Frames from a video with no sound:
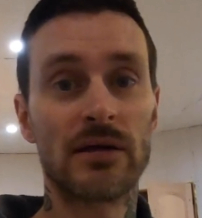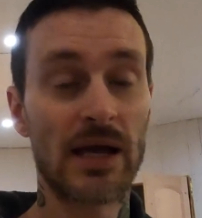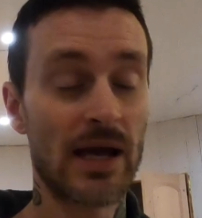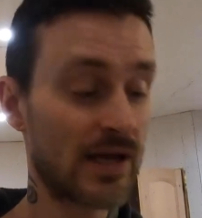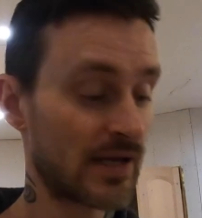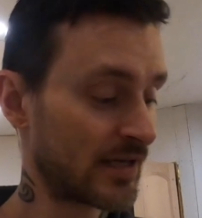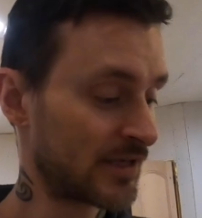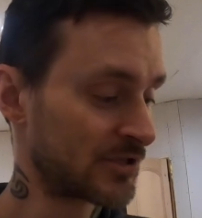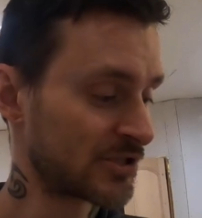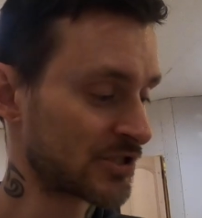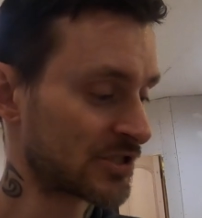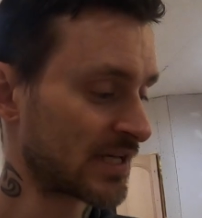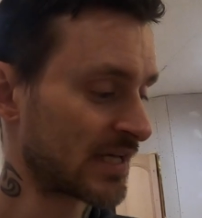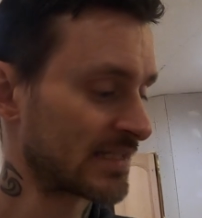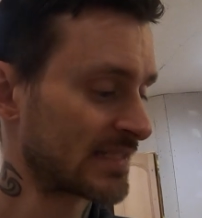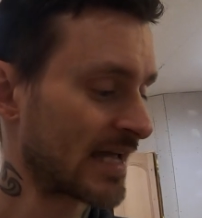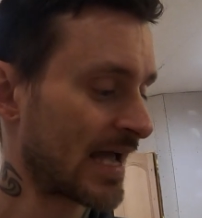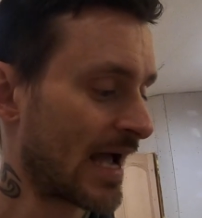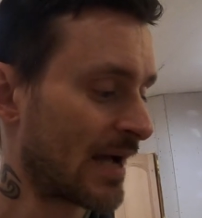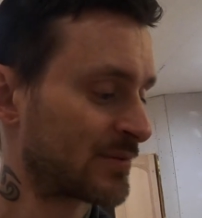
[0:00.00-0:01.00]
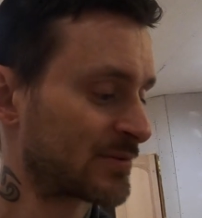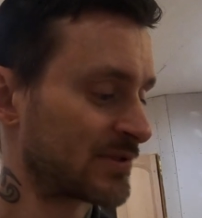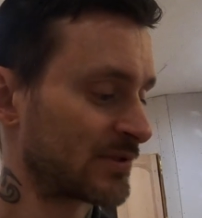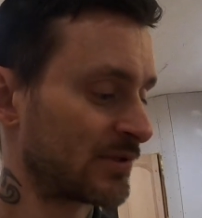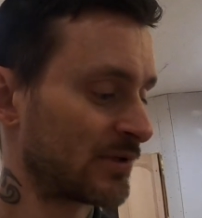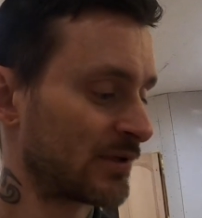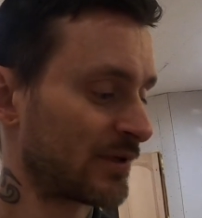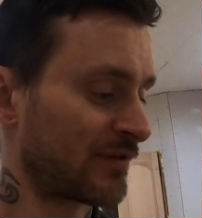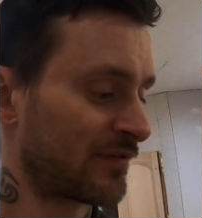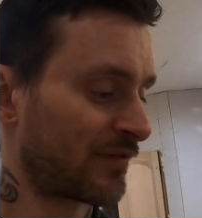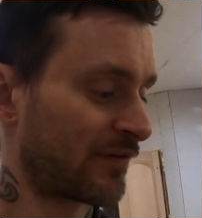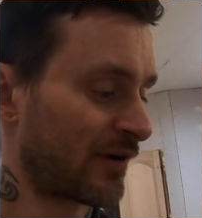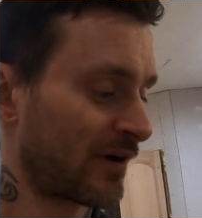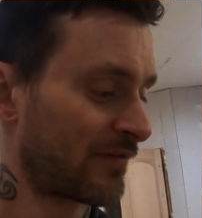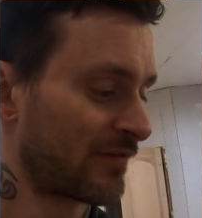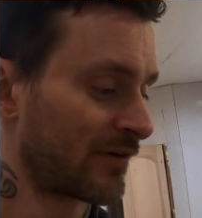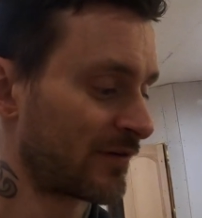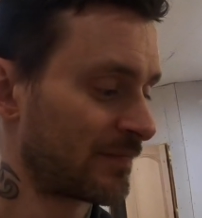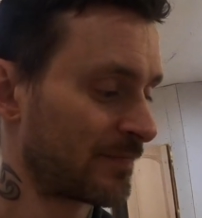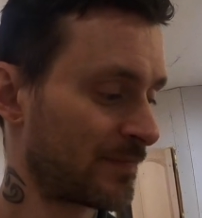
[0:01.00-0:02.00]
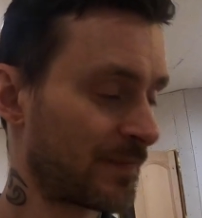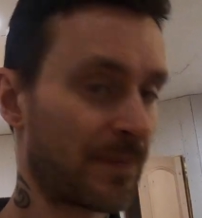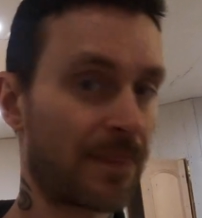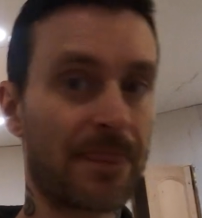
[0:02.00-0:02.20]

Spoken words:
Yeah, it just takes absolutely forever